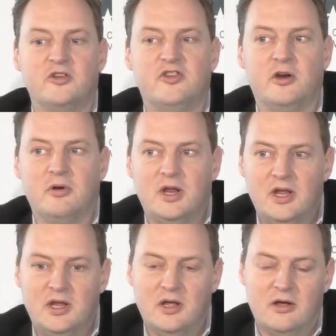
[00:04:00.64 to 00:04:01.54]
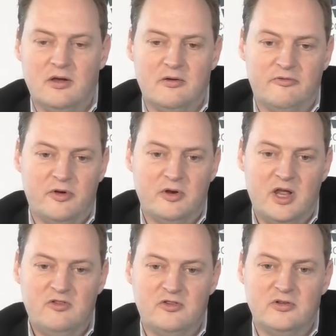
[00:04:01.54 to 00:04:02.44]
Charity
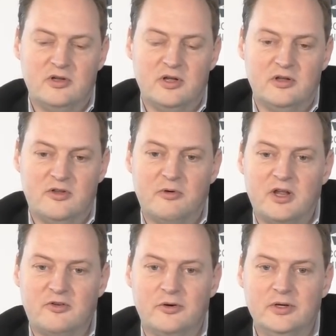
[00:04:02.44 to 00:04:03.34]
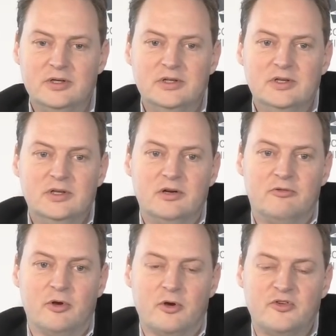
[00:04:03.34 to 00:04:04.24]
Foundation director
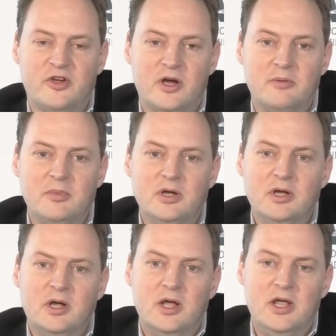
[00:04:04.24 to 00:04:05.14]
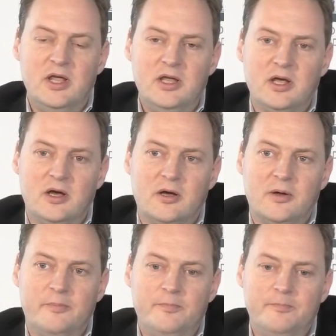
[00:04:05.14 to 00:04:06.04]
for a long time. He
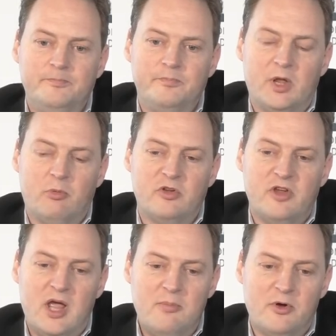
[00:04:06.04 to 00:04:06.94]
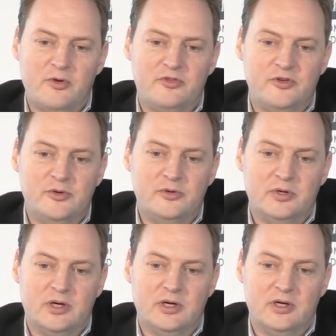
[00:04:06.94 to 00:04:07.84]
was able
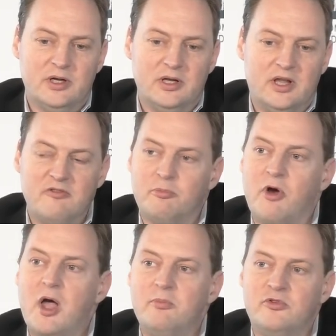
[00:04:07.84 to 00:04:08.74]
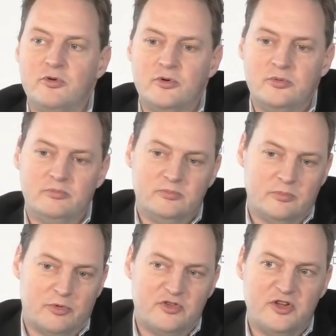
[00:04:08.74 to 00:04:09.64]
to give bribes to
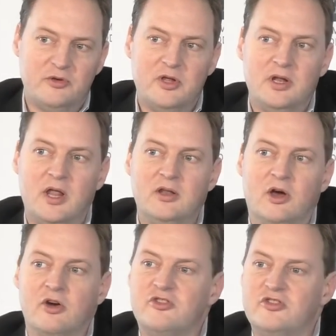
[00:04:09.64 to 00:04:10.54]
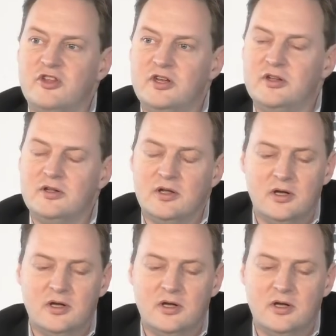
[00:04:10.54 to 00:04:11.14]
Brazilian and Argentinian